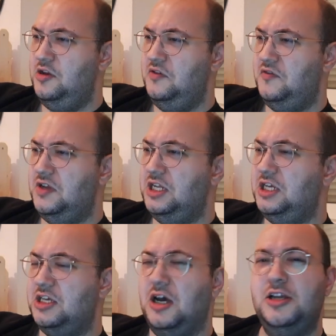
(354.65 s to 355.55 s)

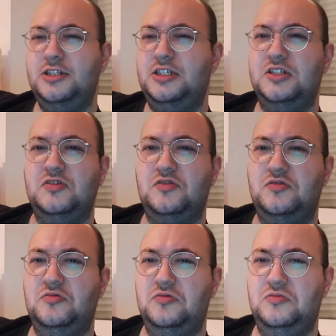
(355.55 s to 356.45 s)
feeling kind of just
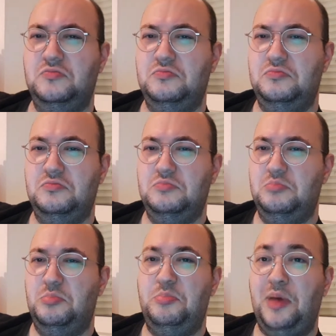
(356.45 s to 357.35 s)

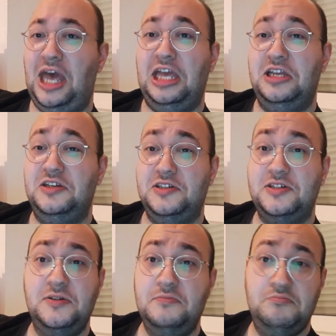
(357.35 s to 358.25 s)

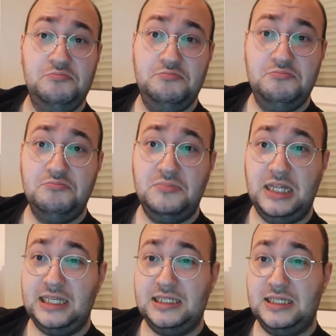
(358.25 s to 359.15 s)
beige,
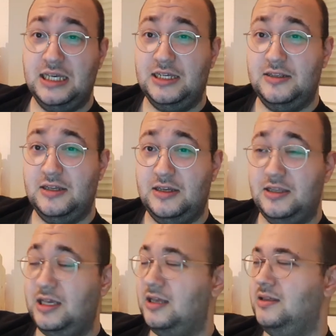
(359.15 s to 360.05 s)
let's say, like
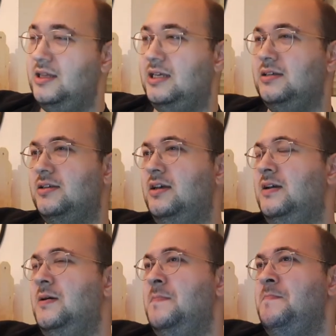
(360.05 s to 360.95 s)
that.
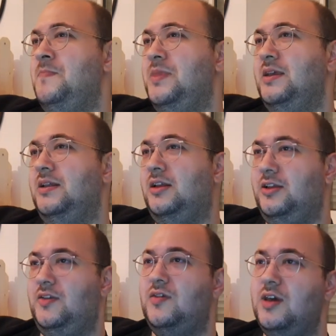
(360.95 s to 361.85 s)
Like,
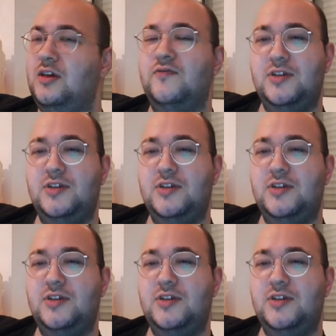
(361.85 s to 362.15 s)
you think of